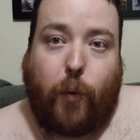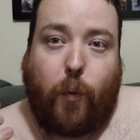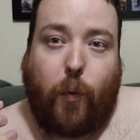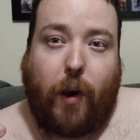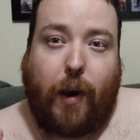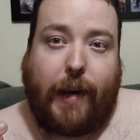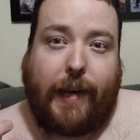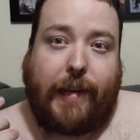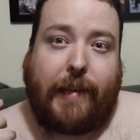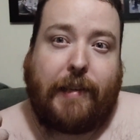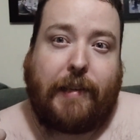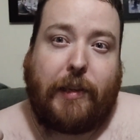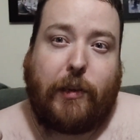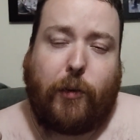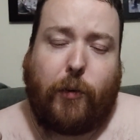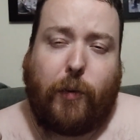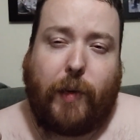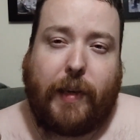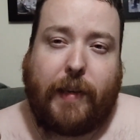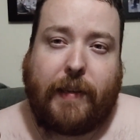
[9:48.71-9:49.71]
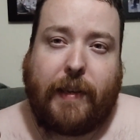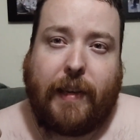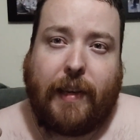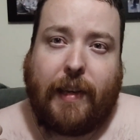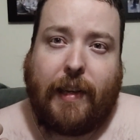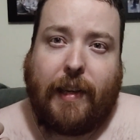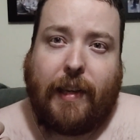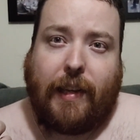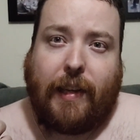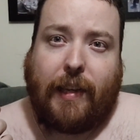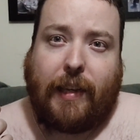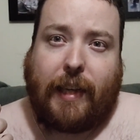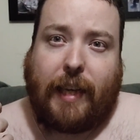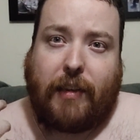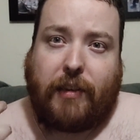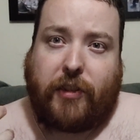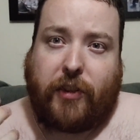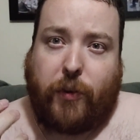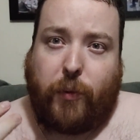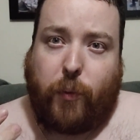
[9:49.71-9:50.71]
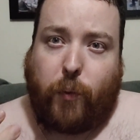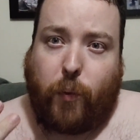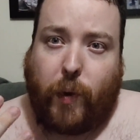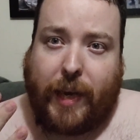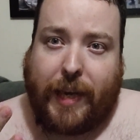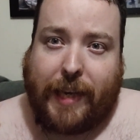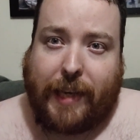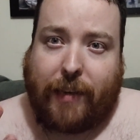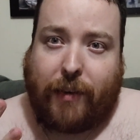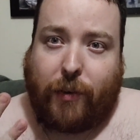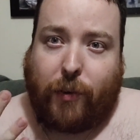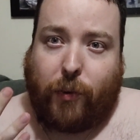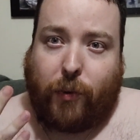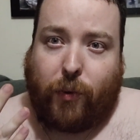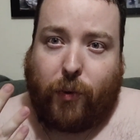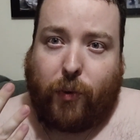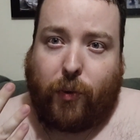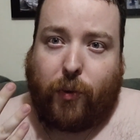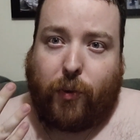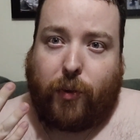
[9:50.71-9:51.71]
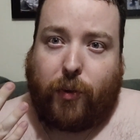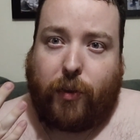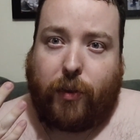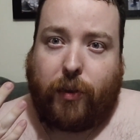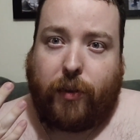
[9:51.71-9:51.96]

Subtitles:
Why does he always get so weak or